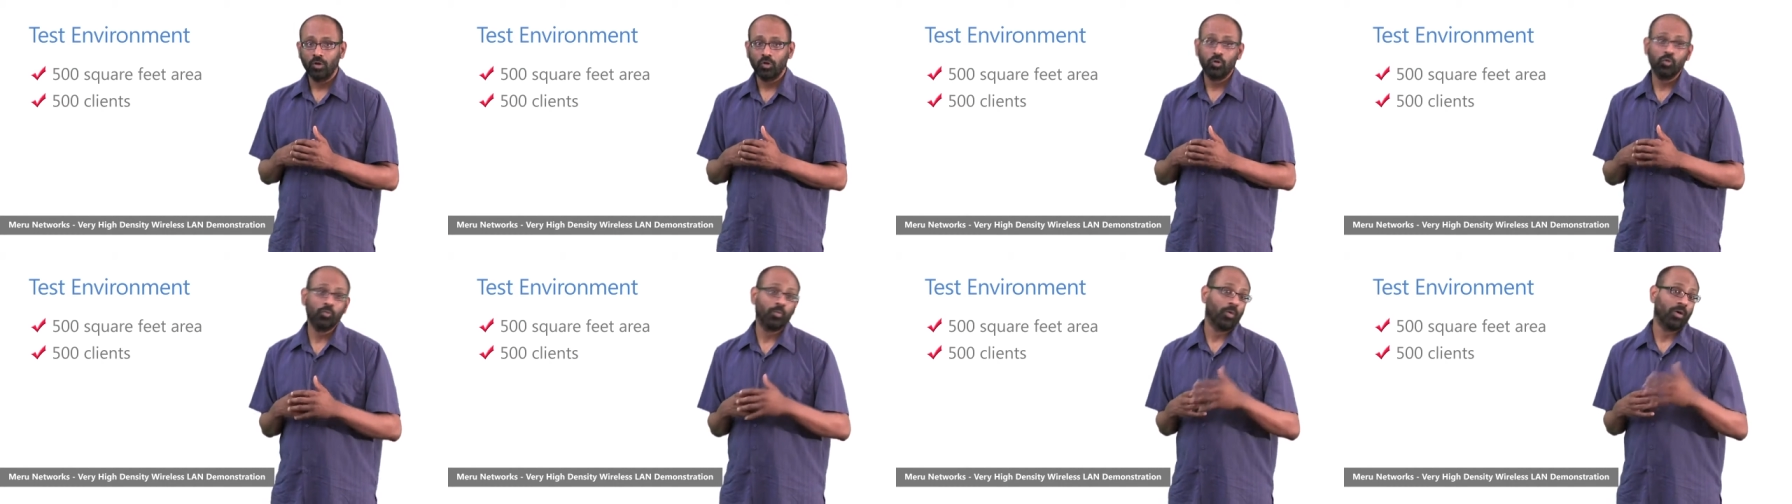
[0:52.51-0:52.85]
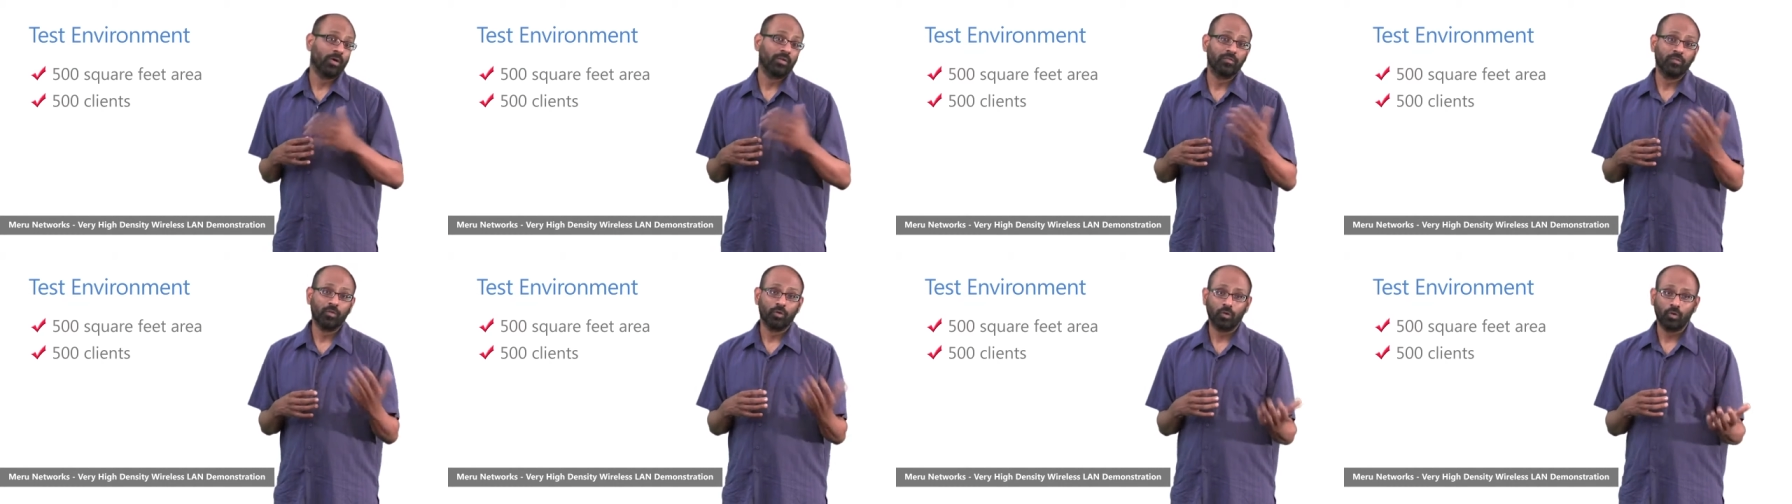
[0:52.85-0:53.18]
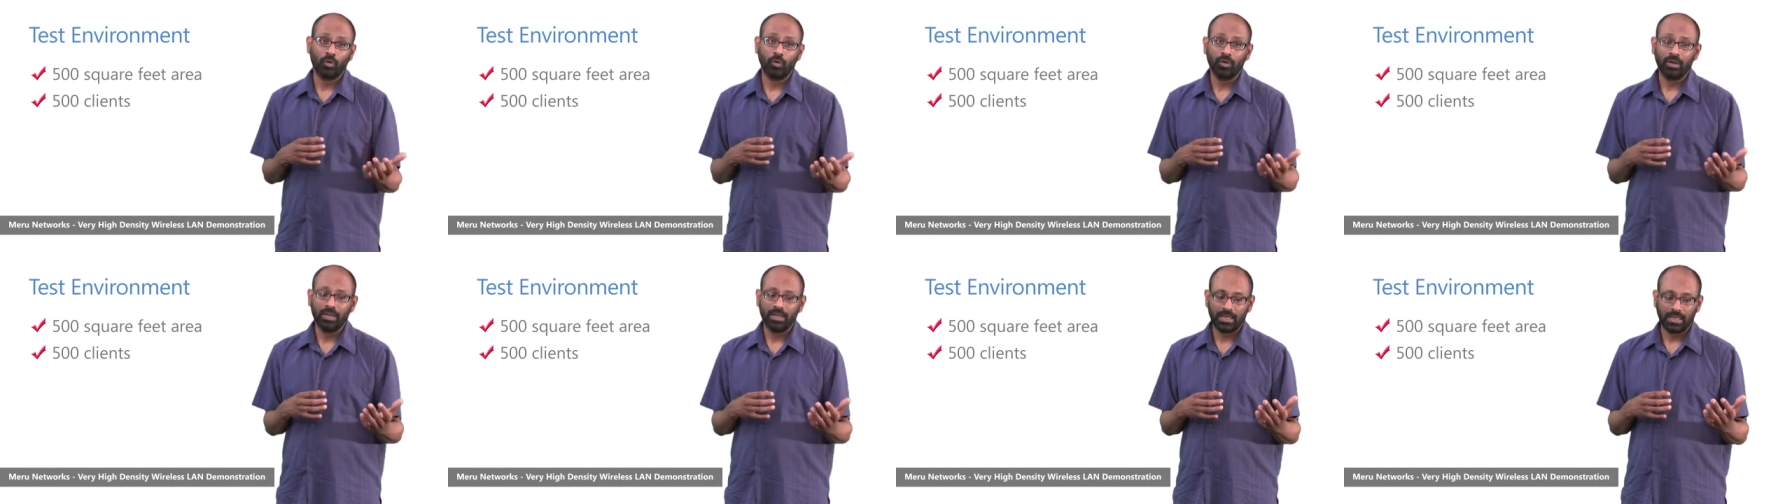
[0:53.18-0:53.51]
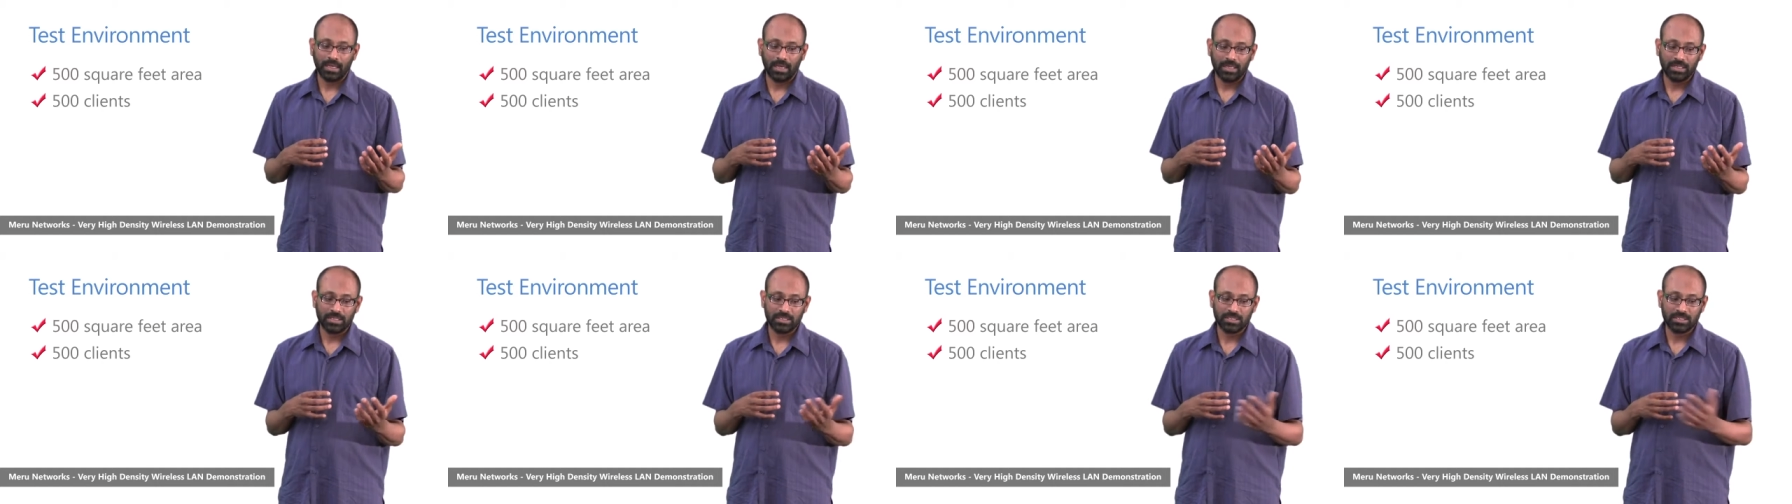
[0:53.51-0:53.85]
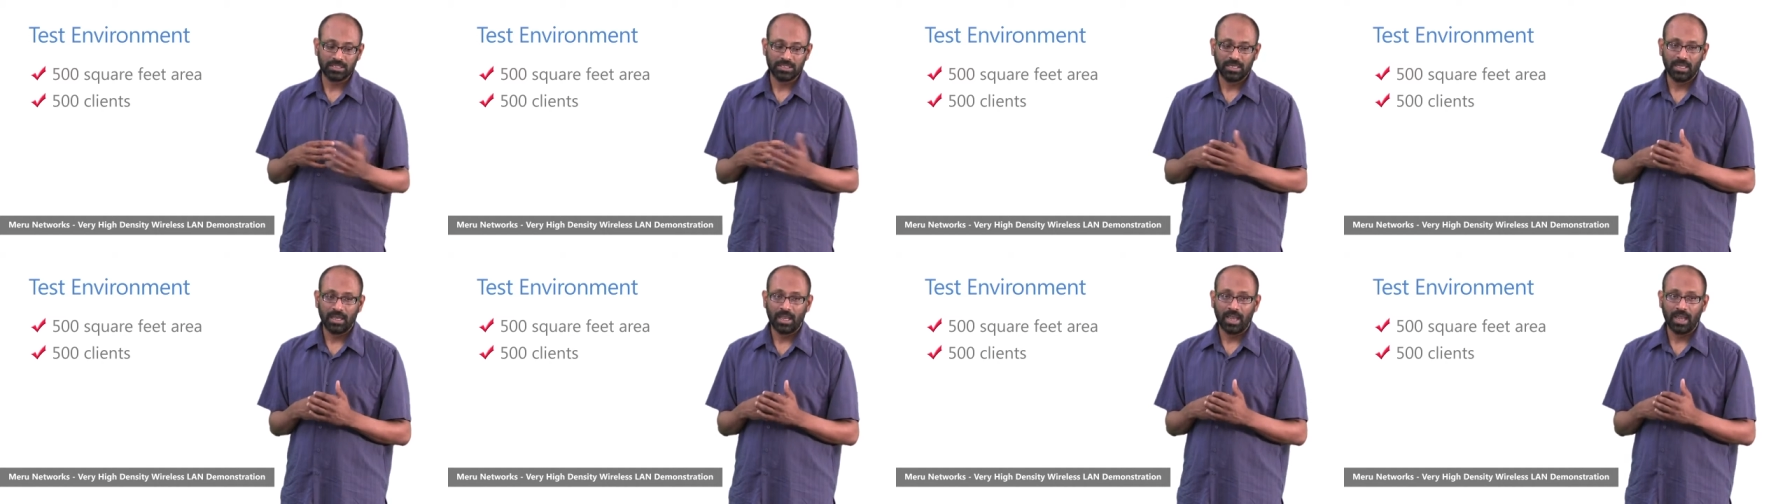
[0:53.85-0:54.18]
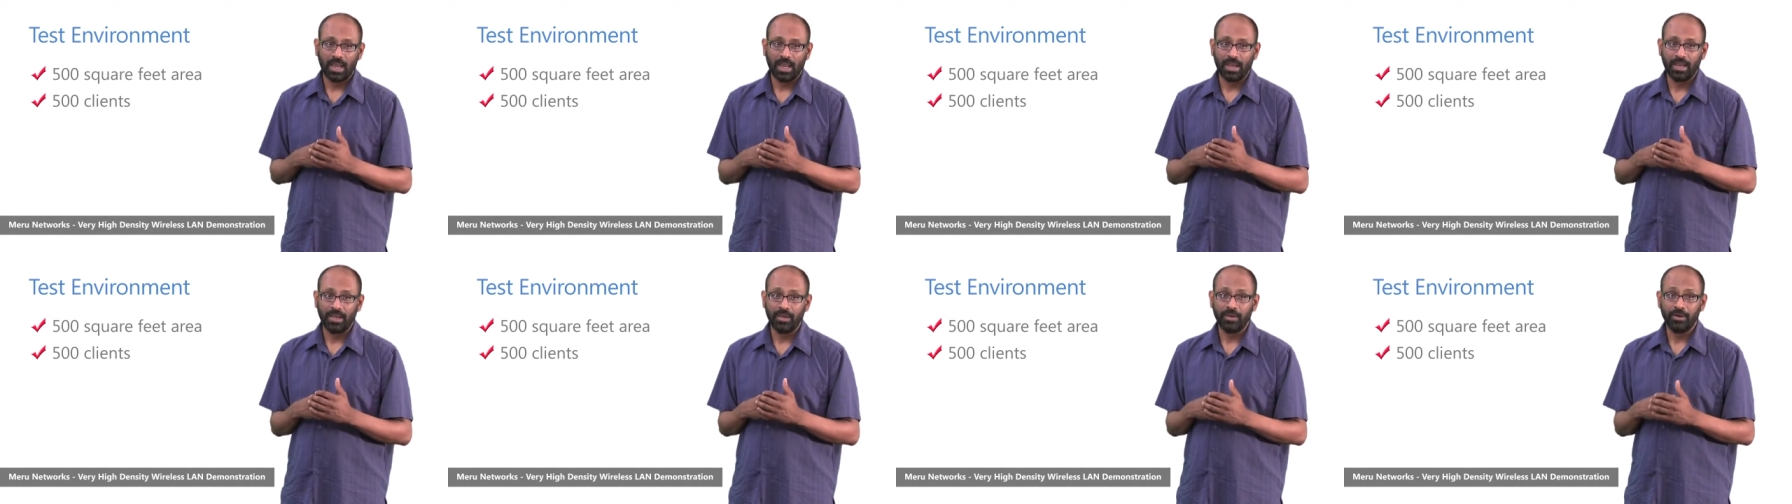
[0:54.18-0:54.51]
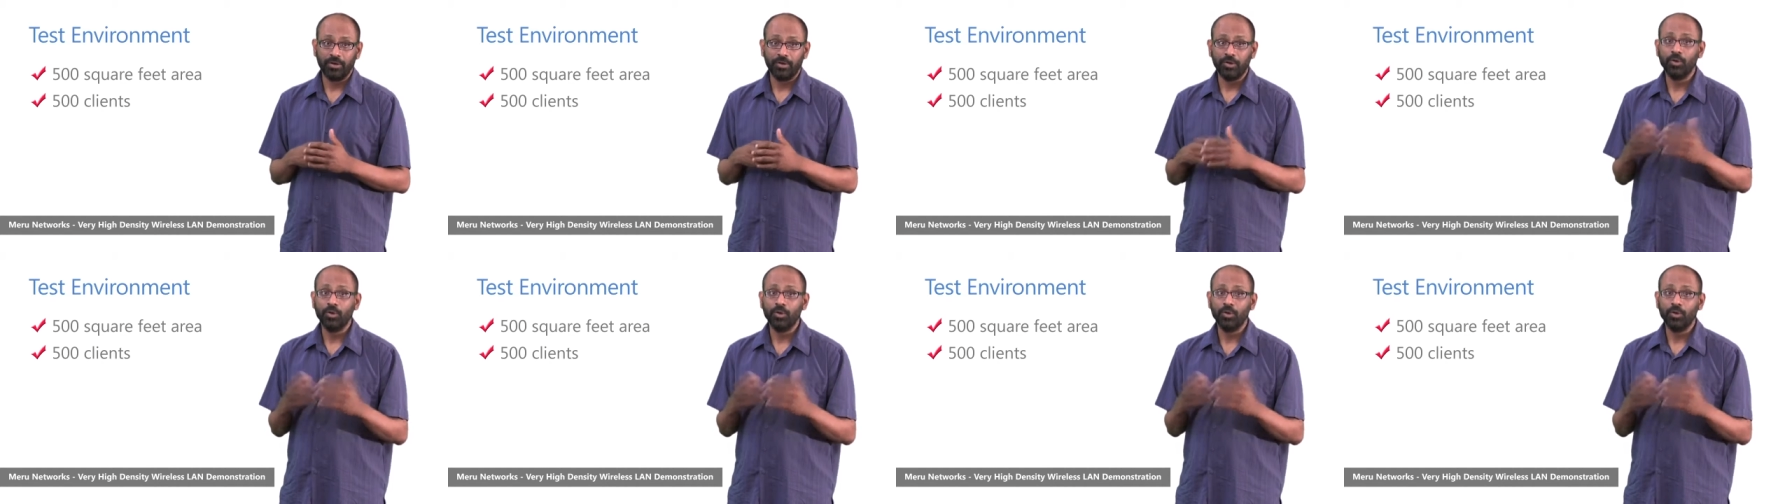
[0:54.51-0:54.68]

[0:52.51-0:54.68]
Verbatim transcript: 2.4 only clients and